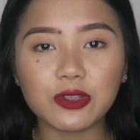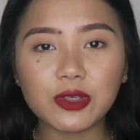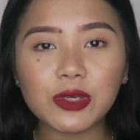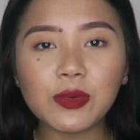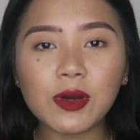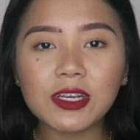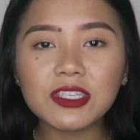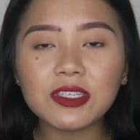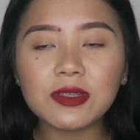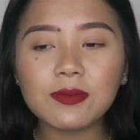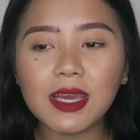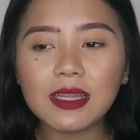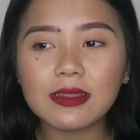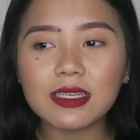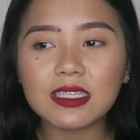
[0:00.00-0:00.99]
So he wanted to
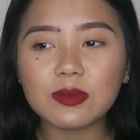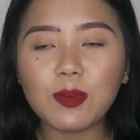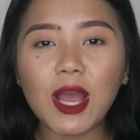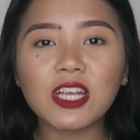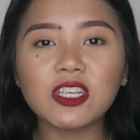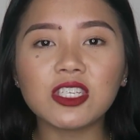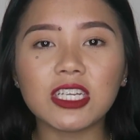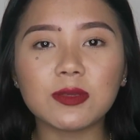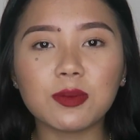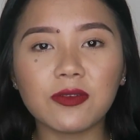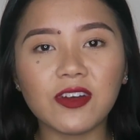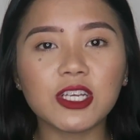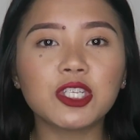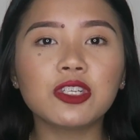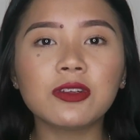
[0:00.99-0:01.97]
make this pageant as
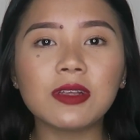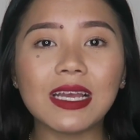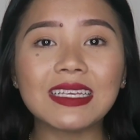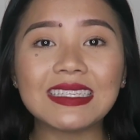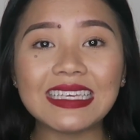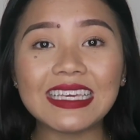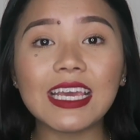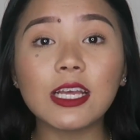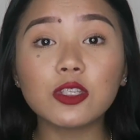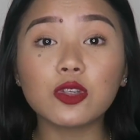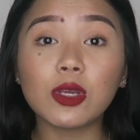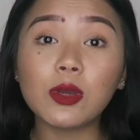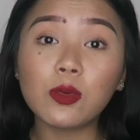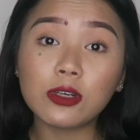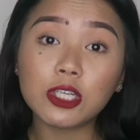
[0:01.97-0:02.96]
professional as he can.
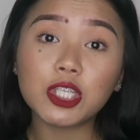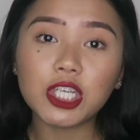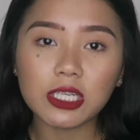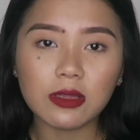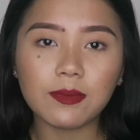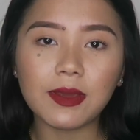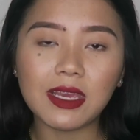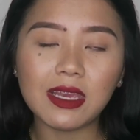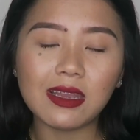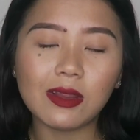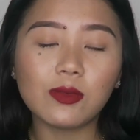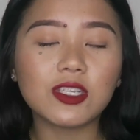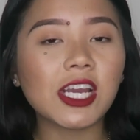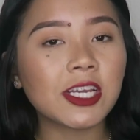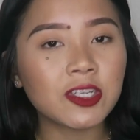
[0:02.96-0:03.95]
So he wanted to check the
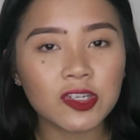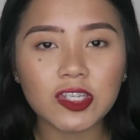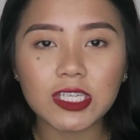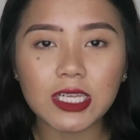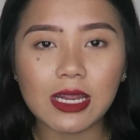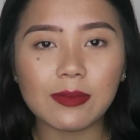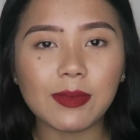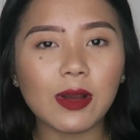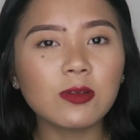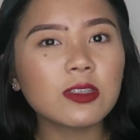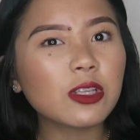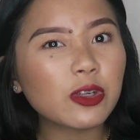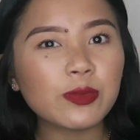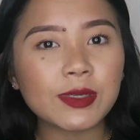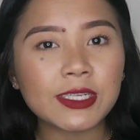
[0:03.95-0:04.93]
bikini, which I understand, but I was
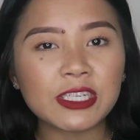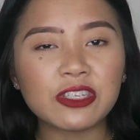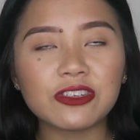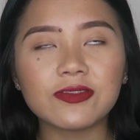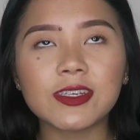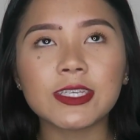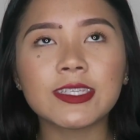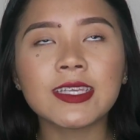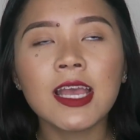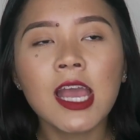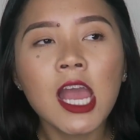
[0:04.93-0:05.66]
a little bit nervous.